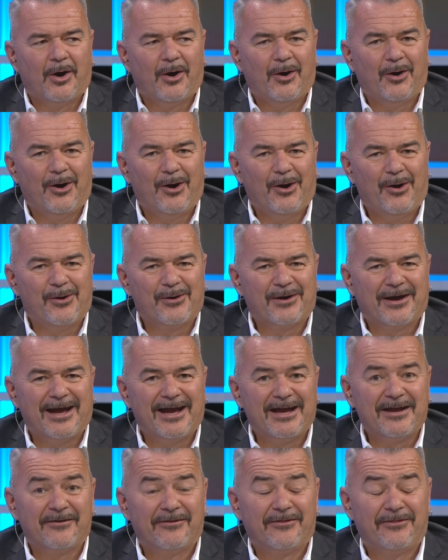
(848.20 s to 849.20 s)

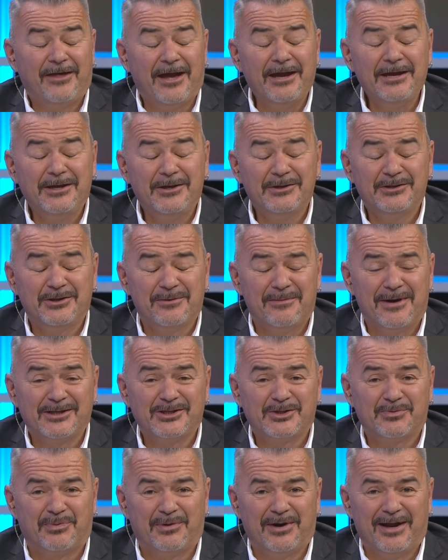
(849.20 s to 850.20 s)
Okay, thank you so
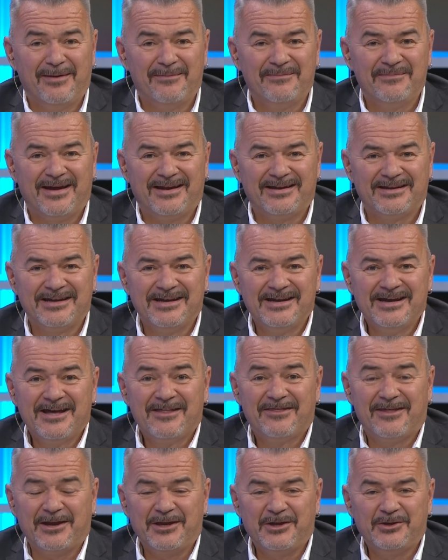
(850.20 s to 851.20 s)
much, Prem, and
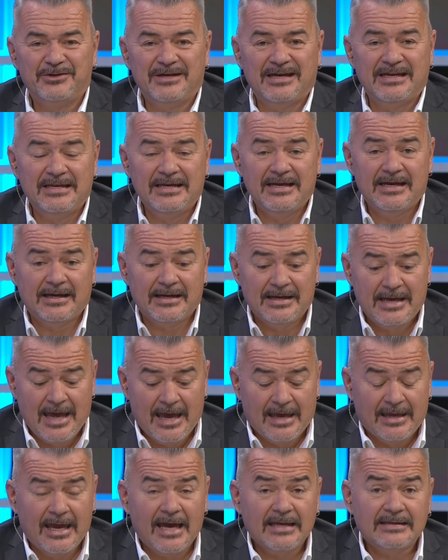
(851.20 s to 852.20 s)
thank you to India.
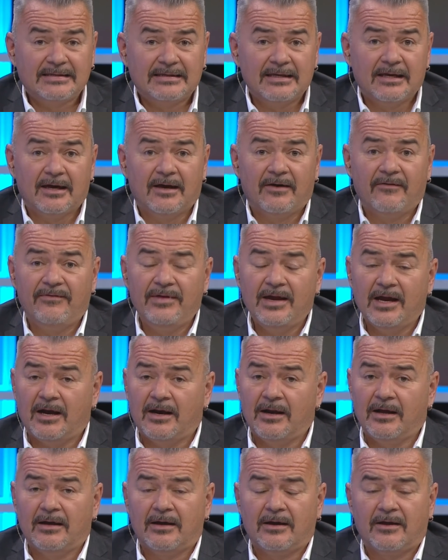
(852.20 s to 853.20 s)
Yes,
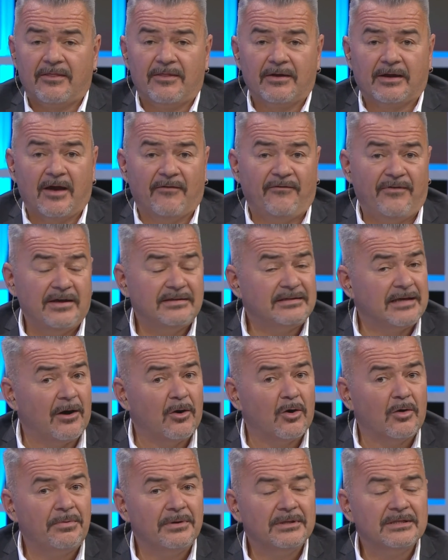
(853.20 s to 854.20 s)
the cafes are
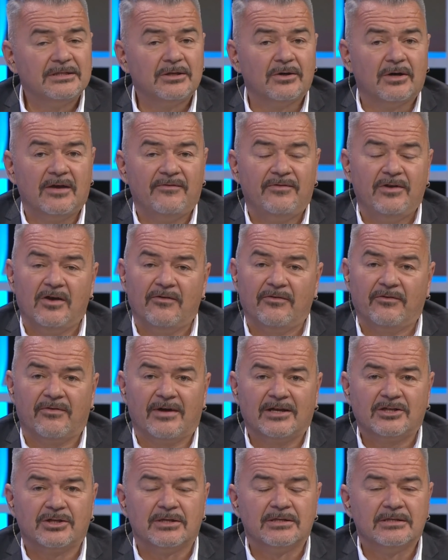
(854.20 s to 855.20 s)
open, so if you have
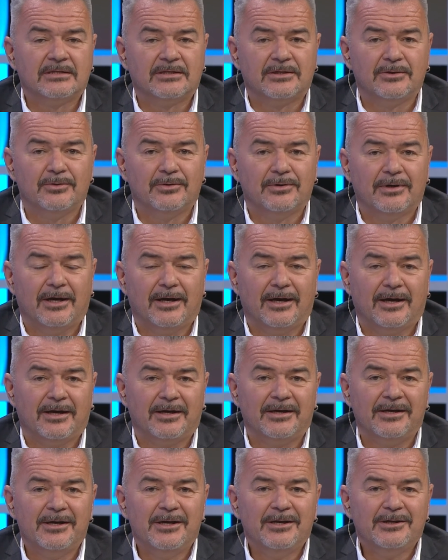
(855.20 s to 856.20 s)
questions to
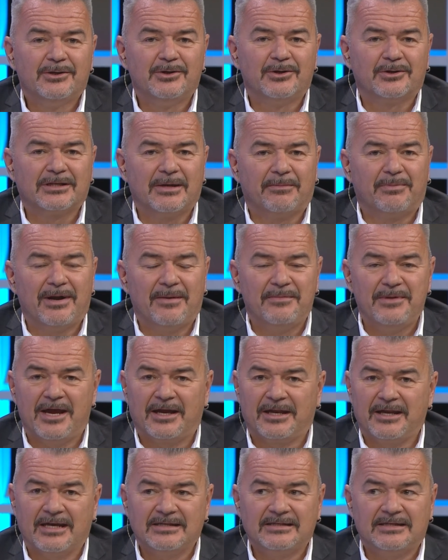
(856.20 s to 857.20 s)
Dr. Prem,
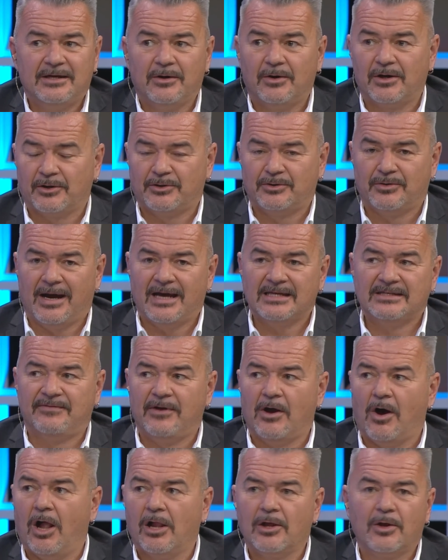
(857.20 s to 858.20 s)
Jagyasi, or to us, we
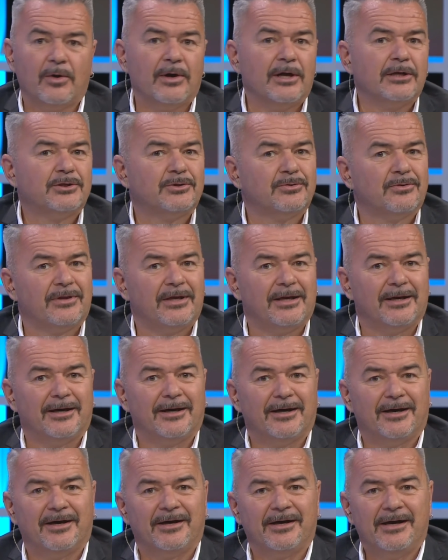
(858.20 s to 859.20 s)
are all going to
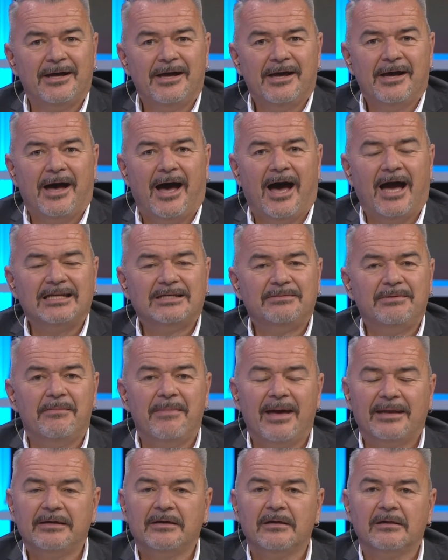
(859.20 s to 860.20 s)
the ITB
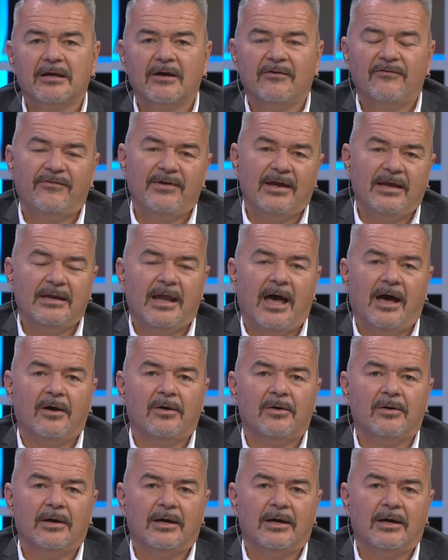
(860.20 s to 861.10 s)
Medical Cafe now.